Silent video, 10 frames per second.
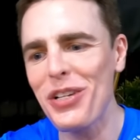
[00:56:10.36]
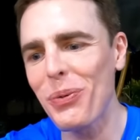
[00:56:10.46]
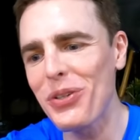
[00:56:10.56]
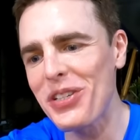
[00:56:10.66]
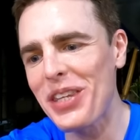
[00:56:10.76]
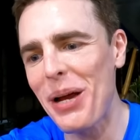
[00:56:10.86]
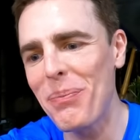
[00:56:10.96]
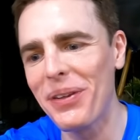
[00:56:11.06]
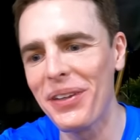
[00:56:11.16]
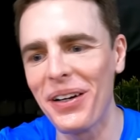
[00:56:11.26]
that's what just
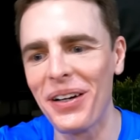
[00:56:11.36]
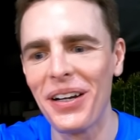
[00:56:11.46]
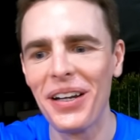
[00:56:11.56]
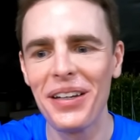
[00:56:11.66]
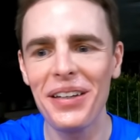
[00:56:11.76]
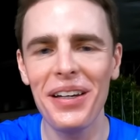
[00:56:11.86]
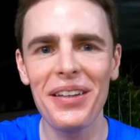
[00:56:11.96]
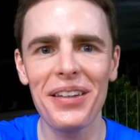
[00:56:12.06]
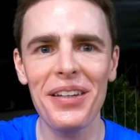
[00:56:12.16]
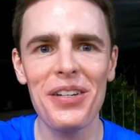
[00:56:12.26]
happened there. Yeah,
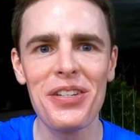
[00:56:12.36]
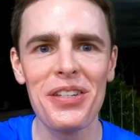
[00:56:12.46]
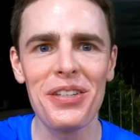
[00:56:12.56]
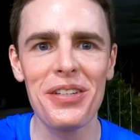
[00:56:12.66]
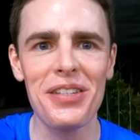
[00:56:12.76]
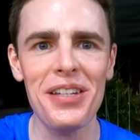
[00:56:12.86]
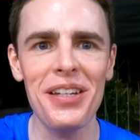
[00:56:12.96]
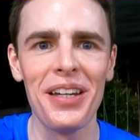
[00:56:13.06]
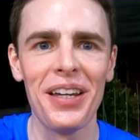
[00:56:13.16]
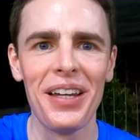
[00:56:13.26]
like this. You can see?